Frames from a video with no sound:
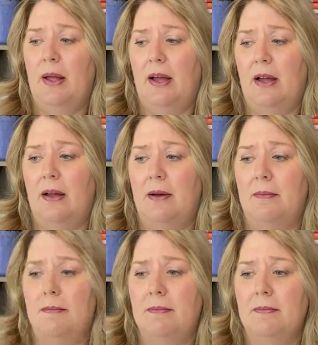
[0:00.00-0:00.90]

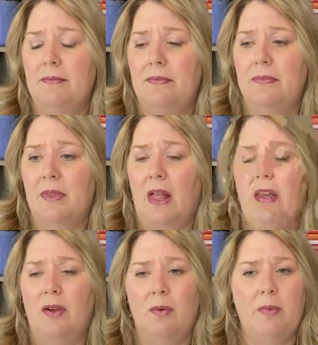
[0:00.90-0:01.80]
And
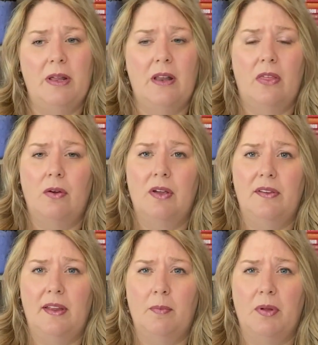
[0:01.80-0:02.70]
like, here would be another
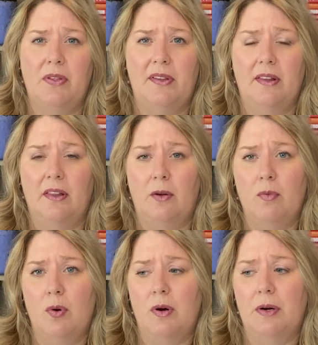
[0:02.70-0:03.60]
example that's a little
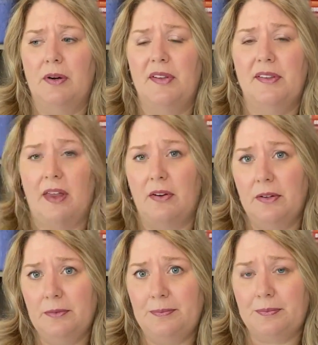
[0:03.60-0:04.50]
more
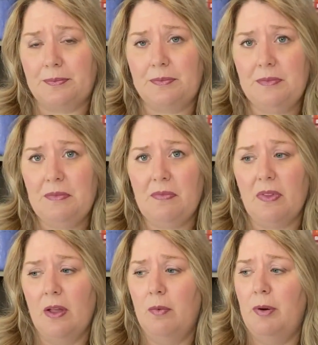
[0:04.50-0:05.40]
subtle,
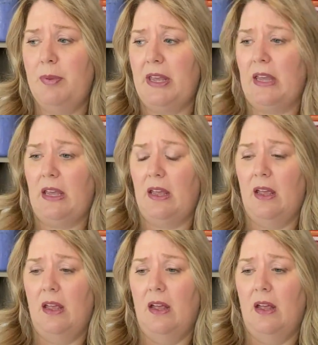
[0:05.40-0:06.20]
would be